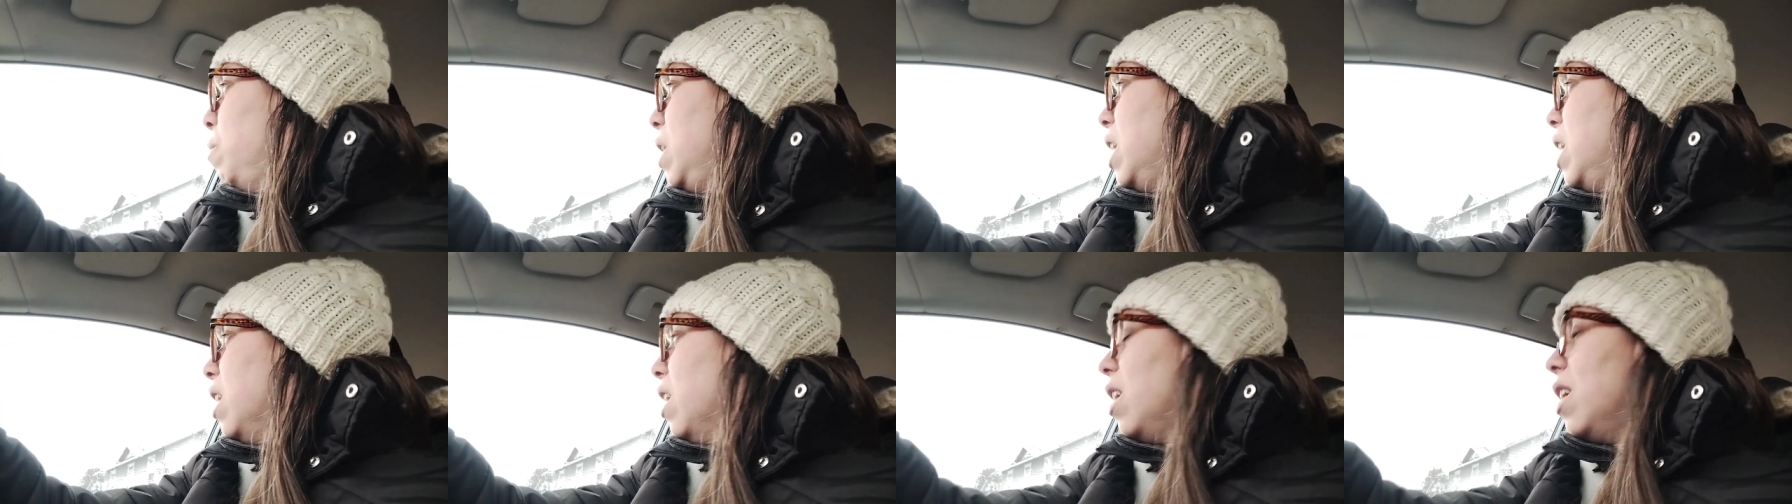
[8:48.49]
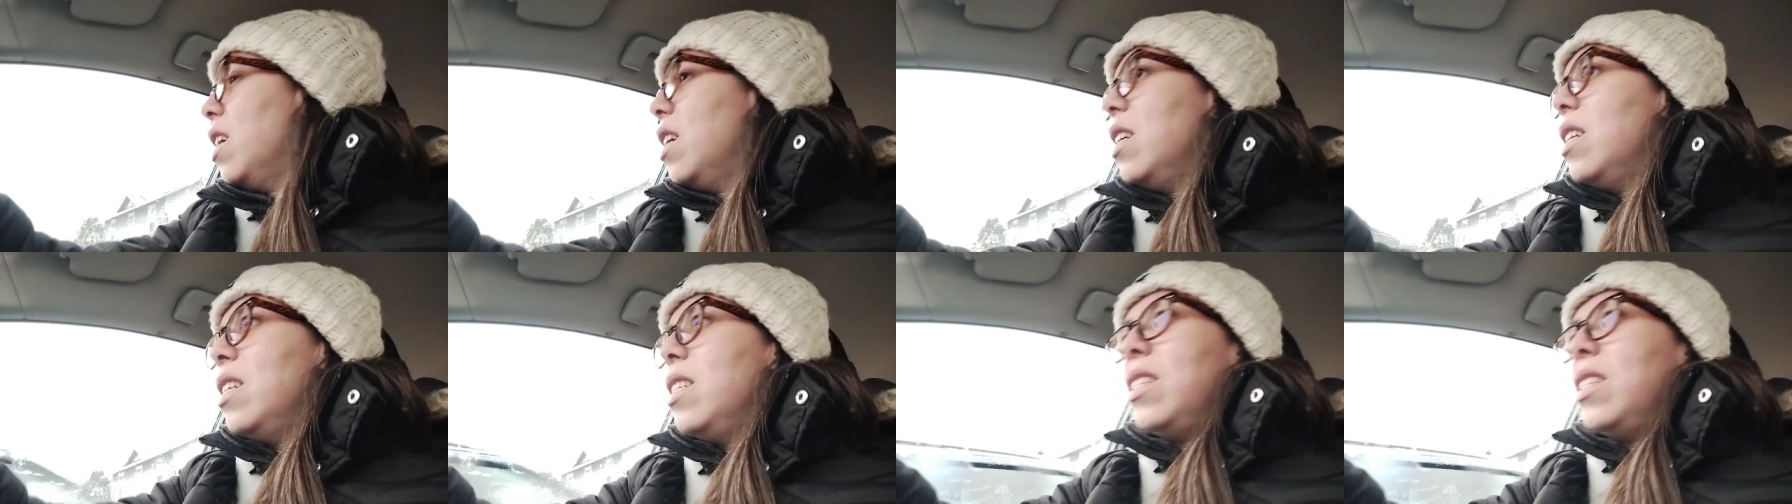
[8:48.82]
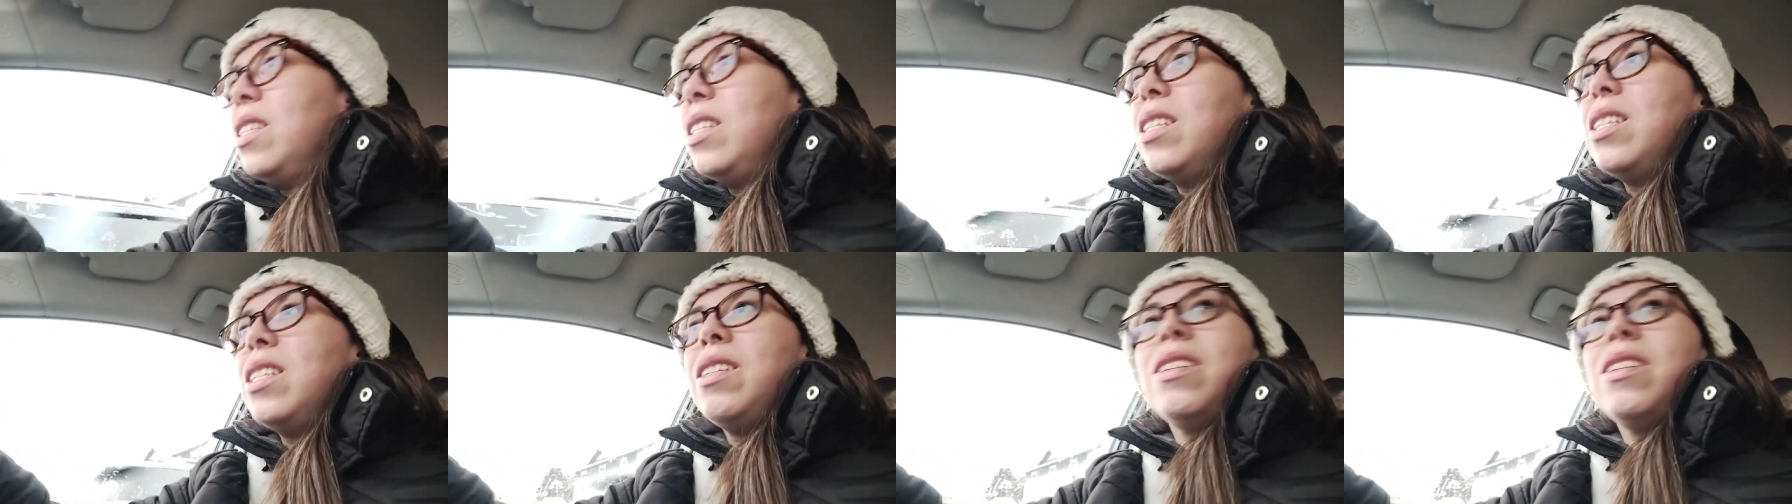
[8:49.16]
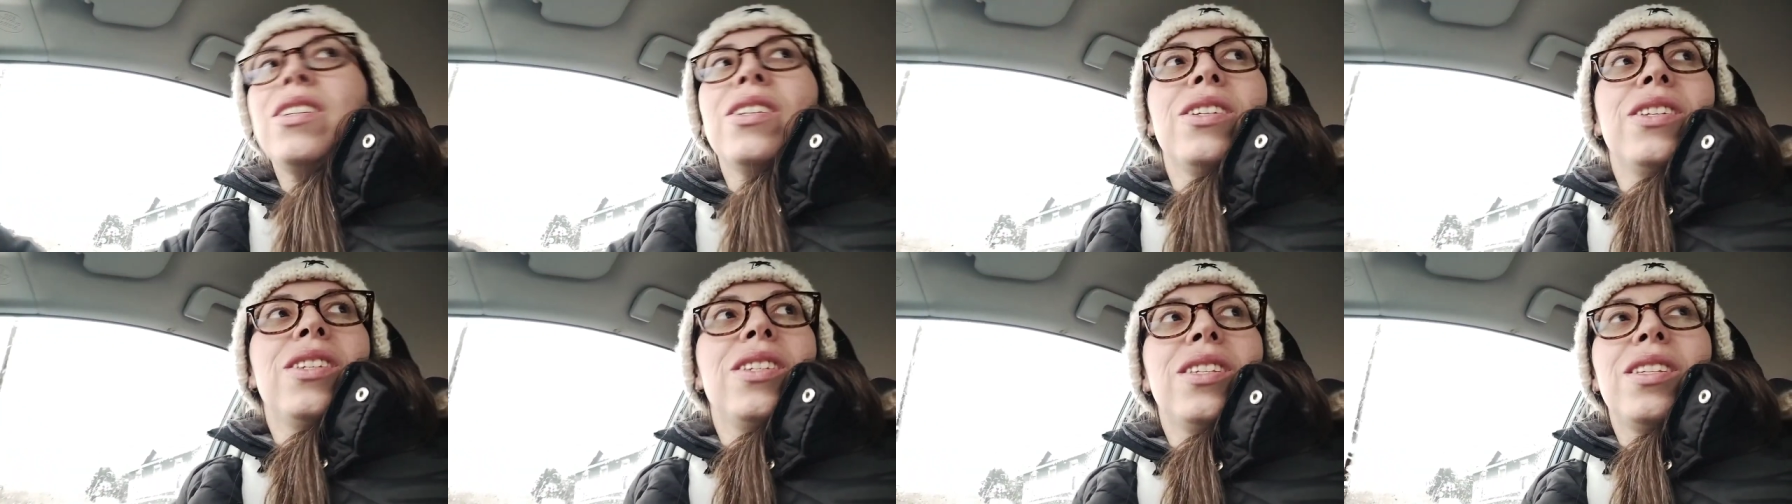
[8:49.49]
because
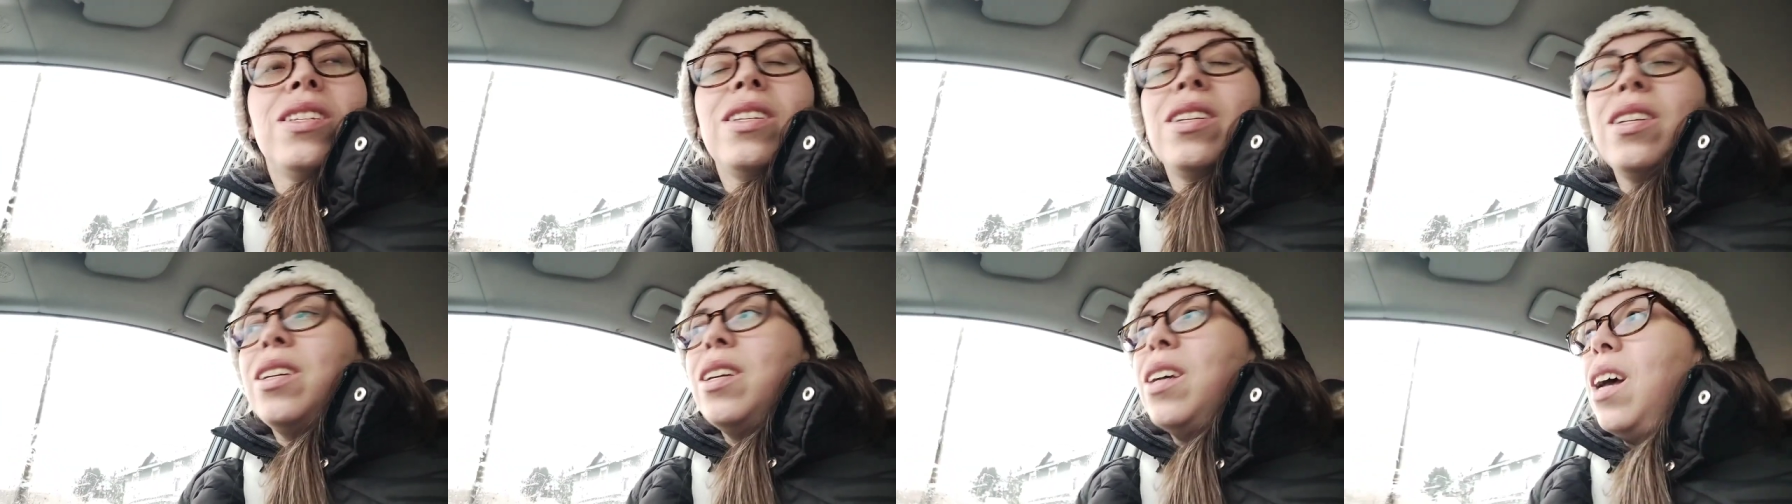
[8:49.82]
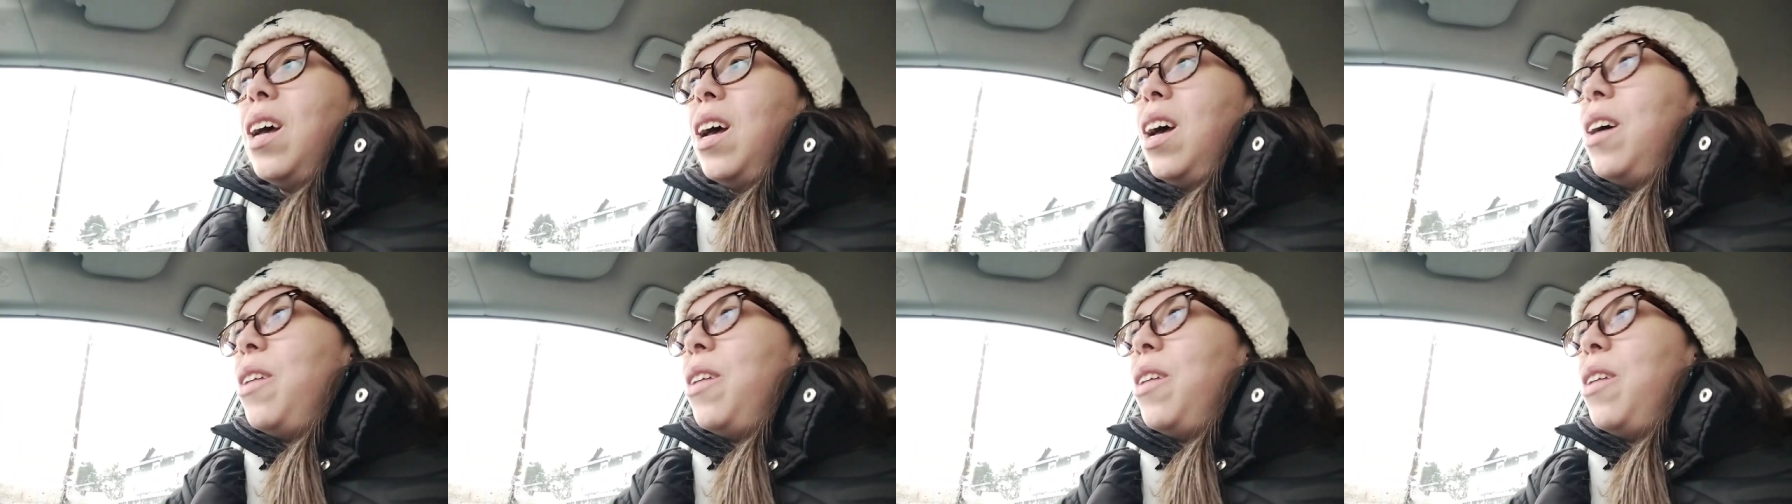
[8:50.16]
just,